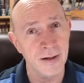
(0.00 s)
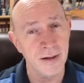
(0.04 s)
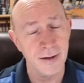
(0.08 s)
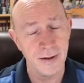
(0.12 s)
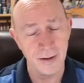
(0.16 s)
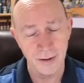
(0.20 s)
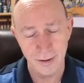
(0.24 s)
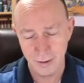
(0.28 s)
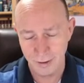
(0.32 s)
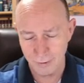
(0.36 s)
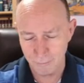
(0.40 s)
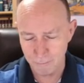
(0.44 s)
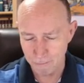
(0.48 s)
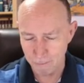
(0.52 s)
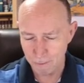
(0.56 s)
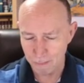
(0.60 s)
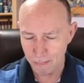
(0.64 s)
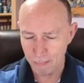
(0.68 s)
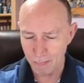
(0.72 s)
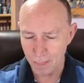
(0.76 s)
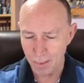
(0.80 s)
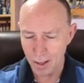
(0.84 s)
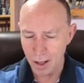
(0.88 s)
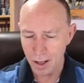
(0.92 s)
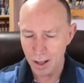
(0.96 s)

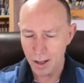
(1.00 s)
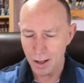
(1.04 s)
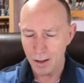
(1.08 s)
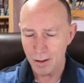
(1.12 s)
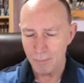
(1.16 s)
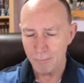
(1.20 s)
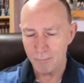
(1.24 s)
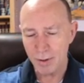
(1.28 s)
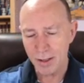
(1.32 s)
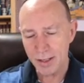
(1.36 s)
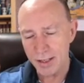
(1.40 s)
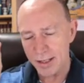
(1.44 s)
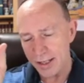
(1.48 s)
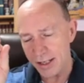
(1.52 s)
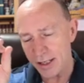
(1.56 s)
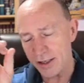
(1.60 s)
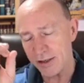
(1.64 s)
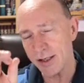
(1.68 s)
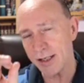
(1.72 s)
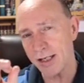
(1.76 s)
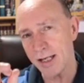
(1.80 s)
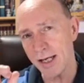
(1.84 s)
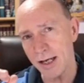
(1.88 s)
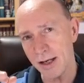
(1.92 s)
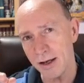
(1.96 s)
but it is
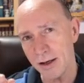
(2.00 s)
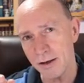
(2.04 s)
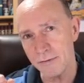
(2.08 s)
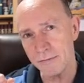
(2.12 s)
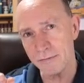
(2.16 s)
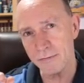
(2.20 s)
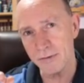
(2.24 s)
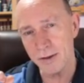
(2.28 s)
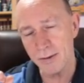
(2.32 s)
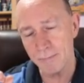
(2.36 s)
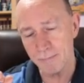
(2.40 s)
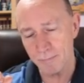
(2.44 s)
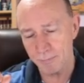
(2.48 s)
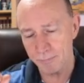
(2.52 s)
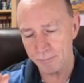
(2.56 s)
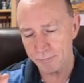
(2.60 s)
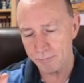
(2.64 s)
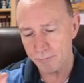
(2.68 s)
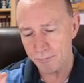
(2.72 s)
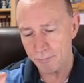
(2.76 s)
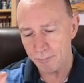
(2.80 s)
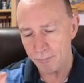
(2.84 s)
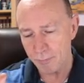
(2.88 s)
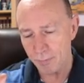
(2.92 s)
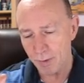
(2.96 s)
a gift
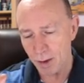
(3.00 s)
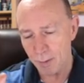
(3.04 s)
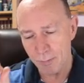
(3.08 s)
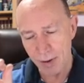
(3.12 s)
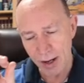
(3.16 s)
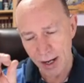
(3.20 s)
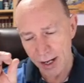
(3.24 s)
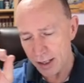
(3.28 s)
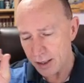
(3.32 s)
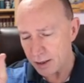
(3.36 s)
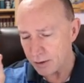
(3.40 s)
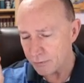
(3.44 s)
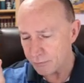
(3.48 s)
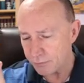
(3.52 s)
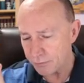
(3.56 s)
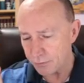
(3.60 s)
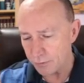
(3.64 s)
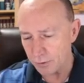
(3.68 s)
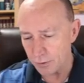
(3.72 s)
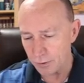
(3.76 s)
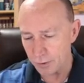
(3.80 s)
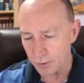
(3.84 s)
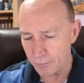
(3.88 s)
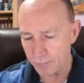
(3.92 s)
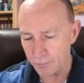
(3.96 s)
paid in
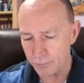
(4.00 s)
full.